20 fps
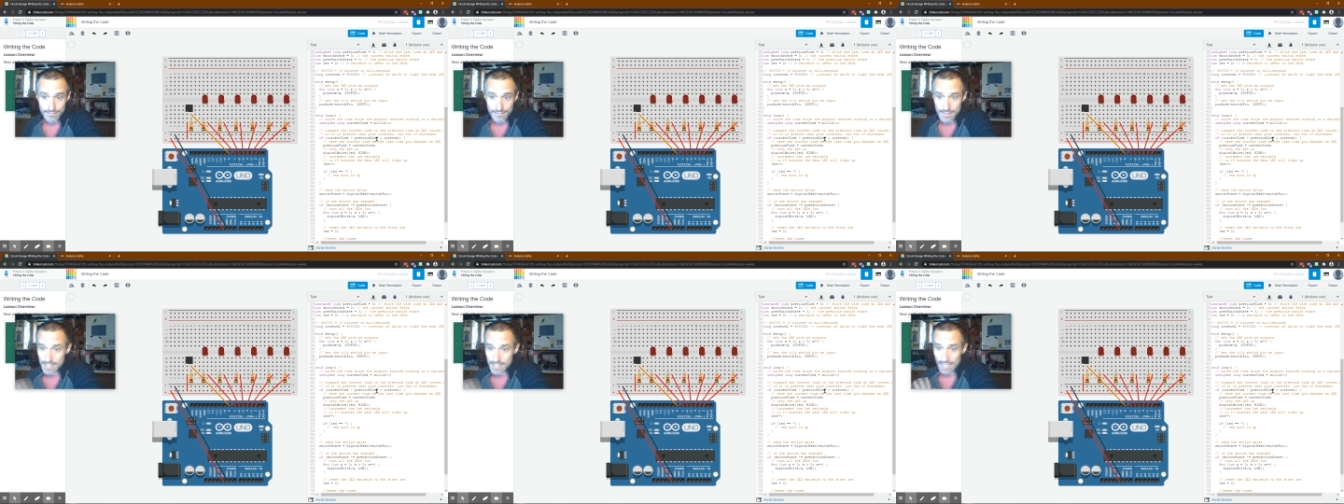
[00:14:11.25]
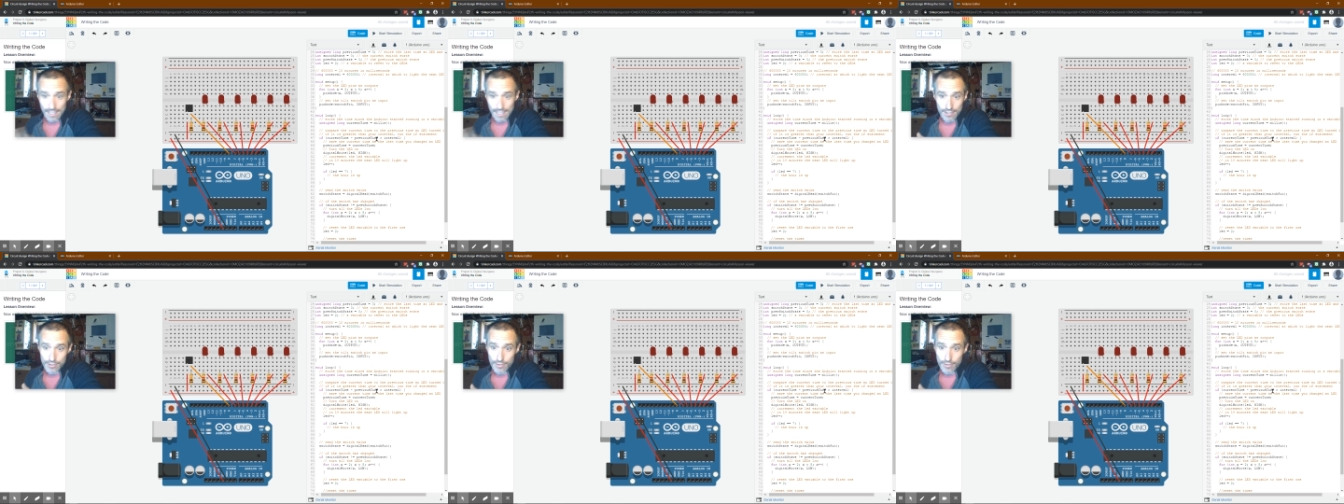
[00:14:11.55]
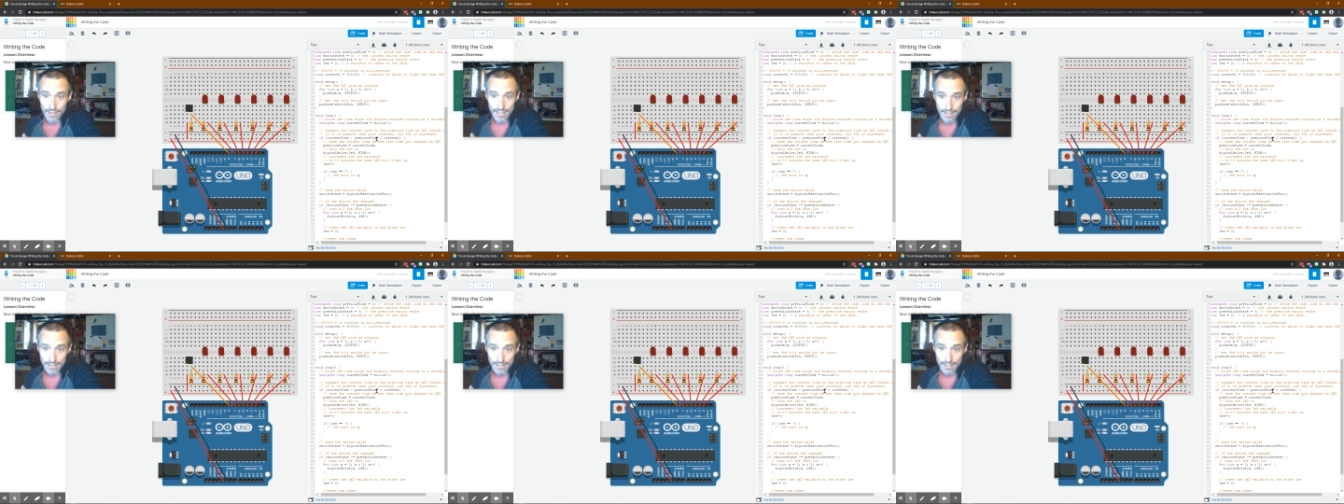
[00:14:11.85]
It's not going to
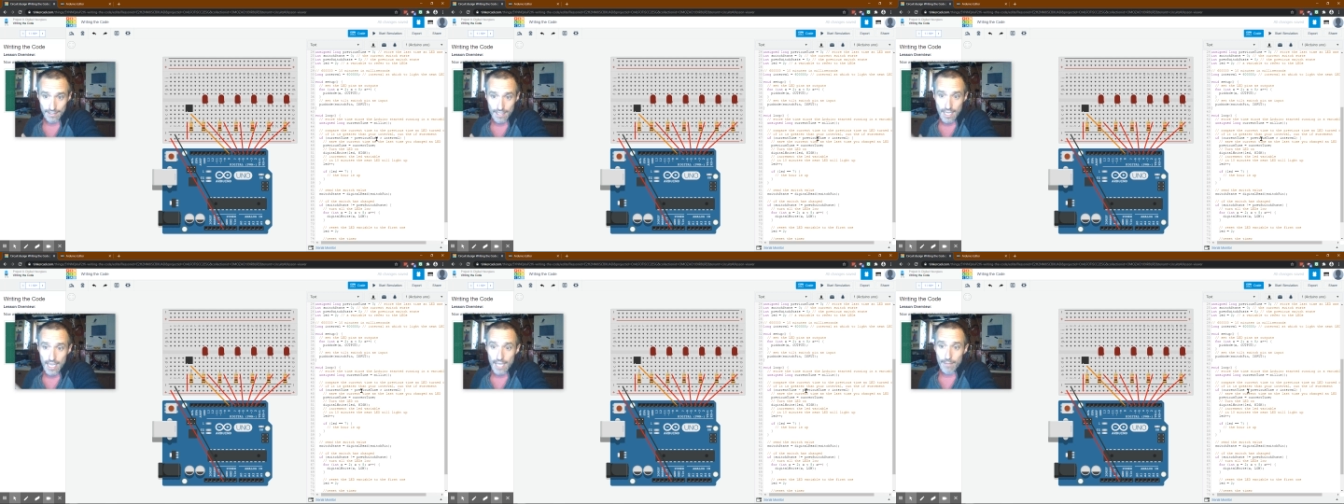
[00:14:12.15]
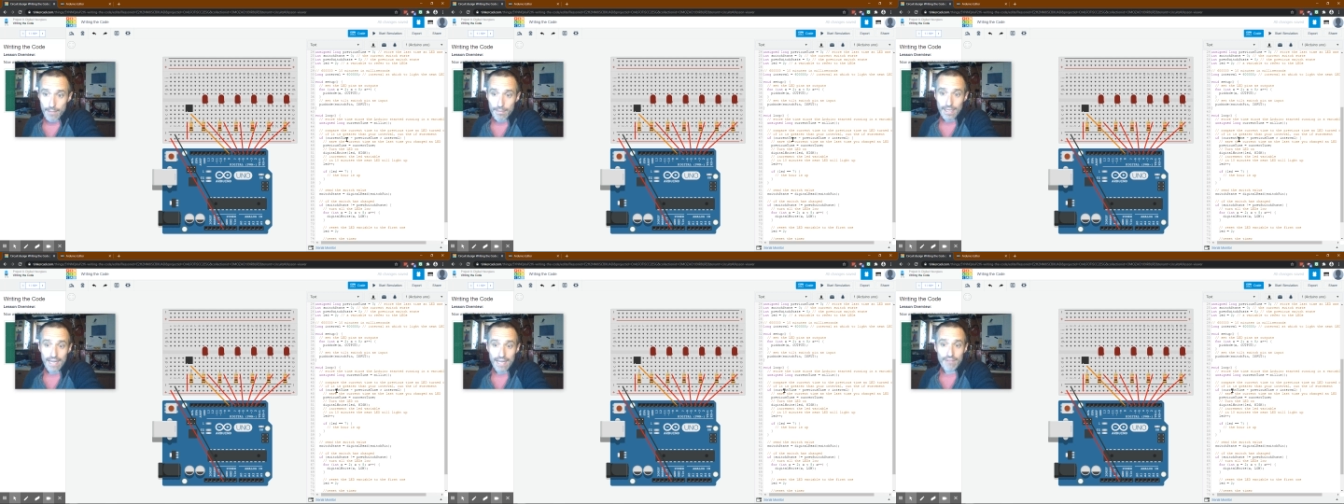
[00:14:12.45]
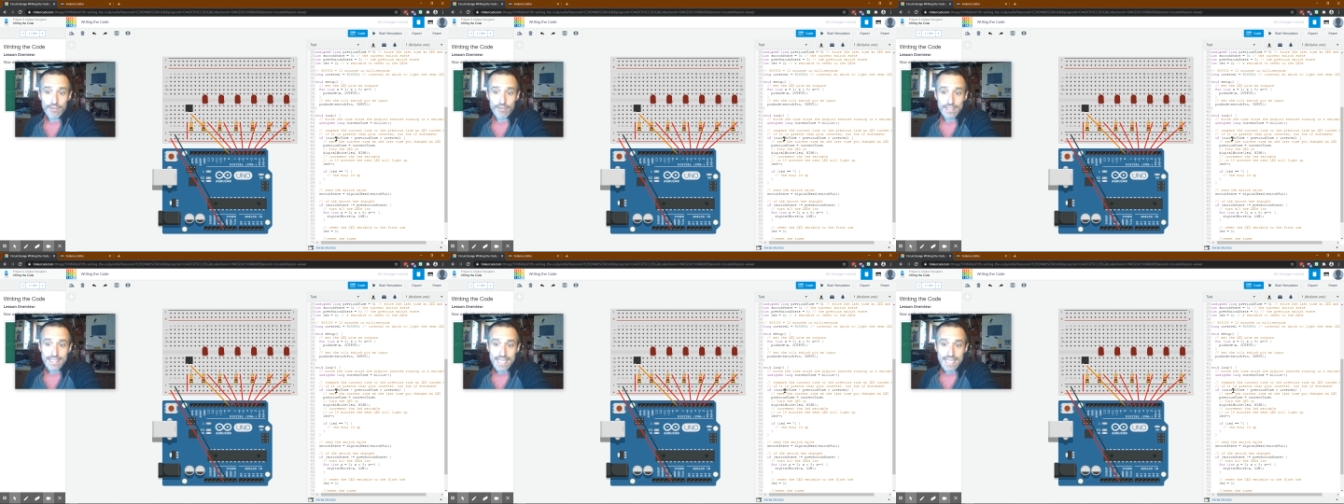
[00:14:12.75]
do anything. But
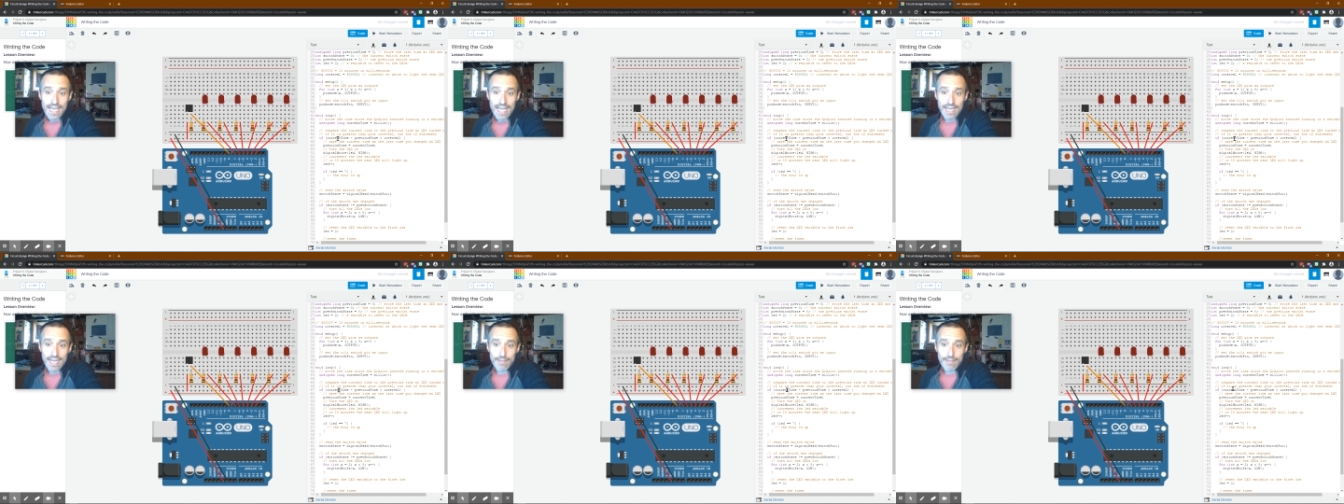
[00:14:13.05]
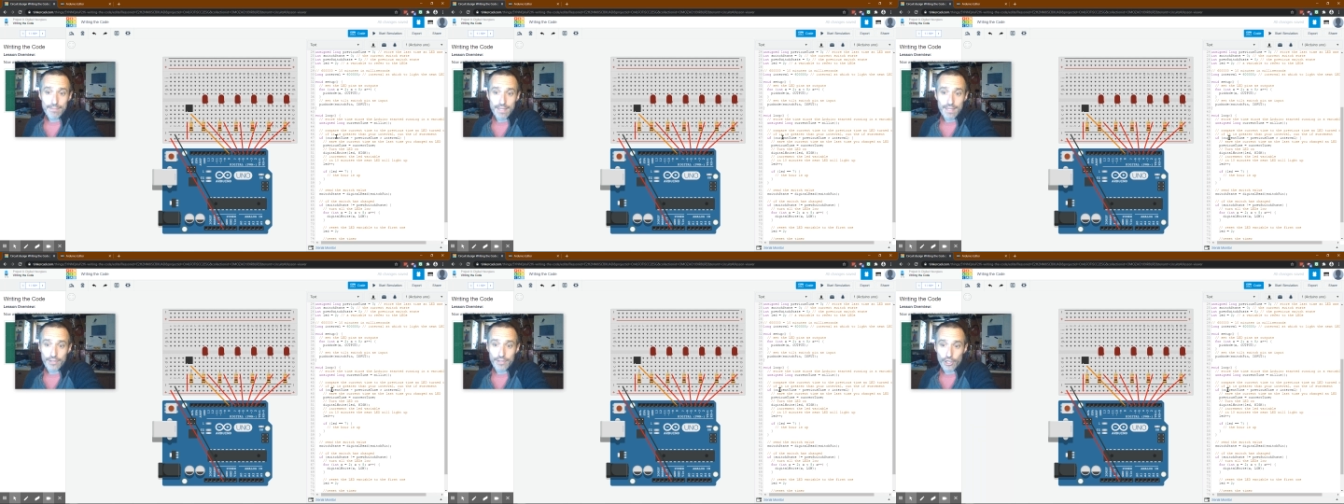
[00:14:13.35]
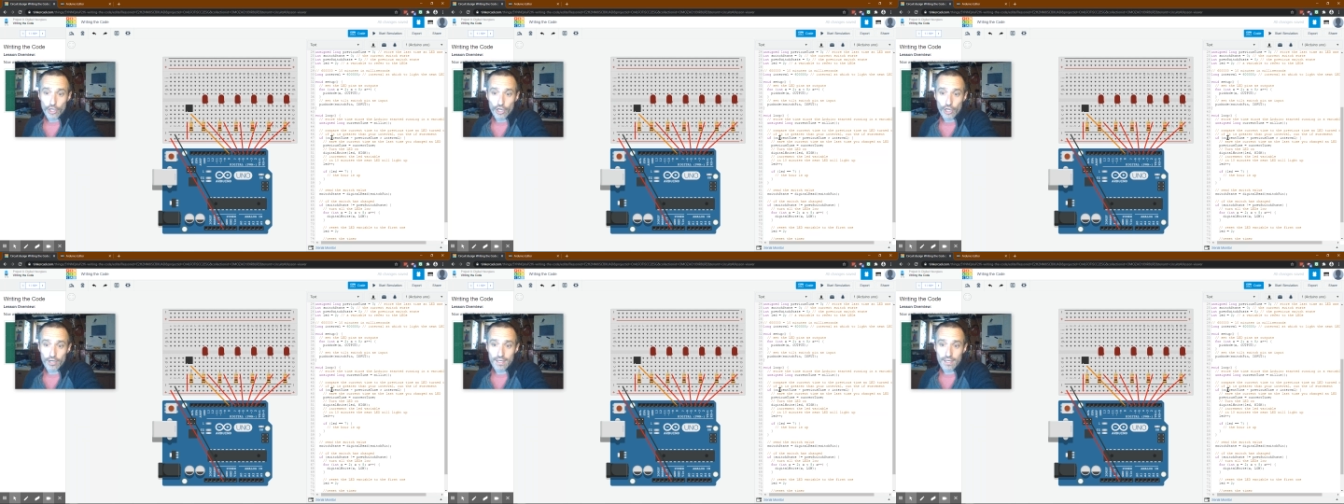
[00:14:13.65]
every time that
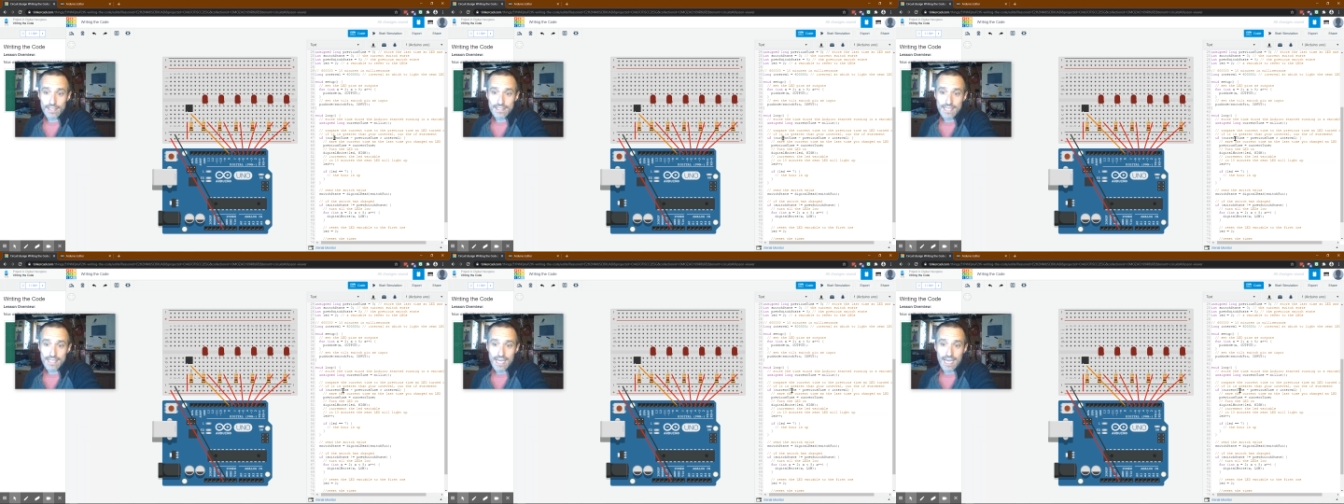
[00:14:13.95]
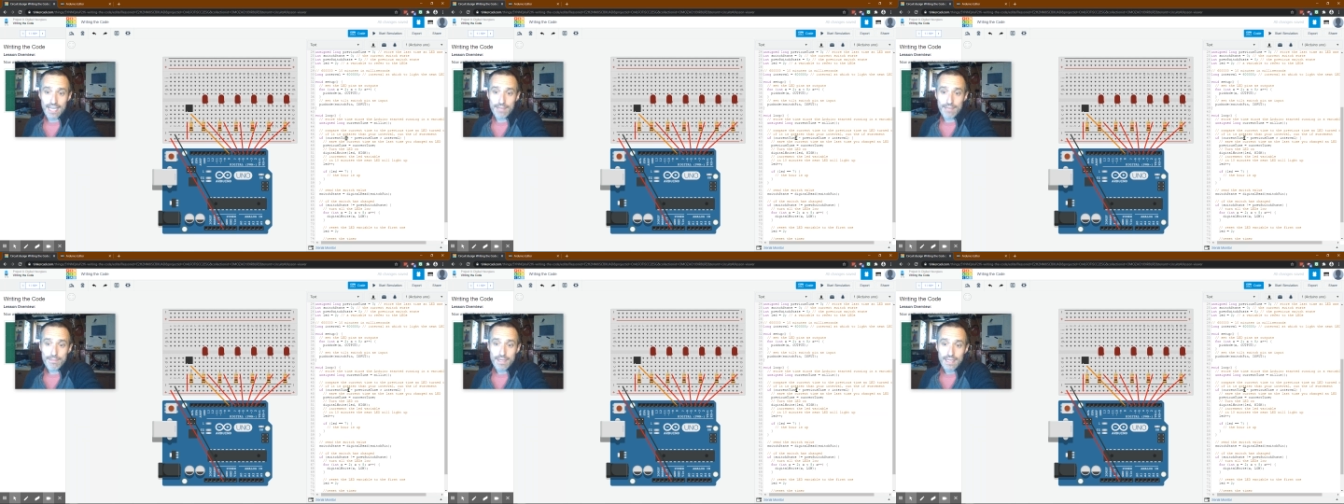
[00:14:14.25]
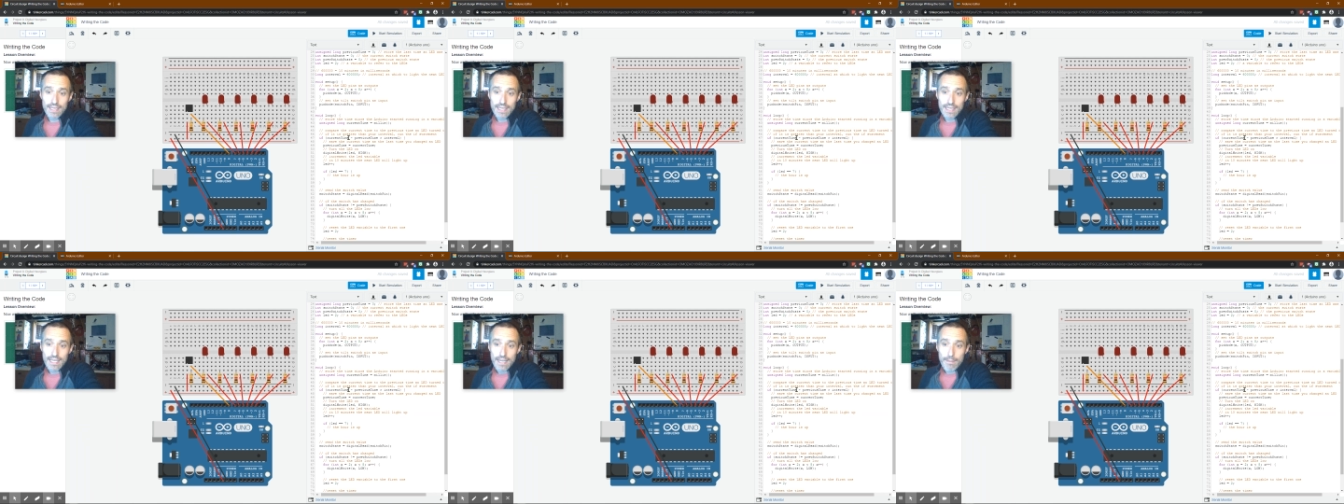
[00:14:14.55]
the current time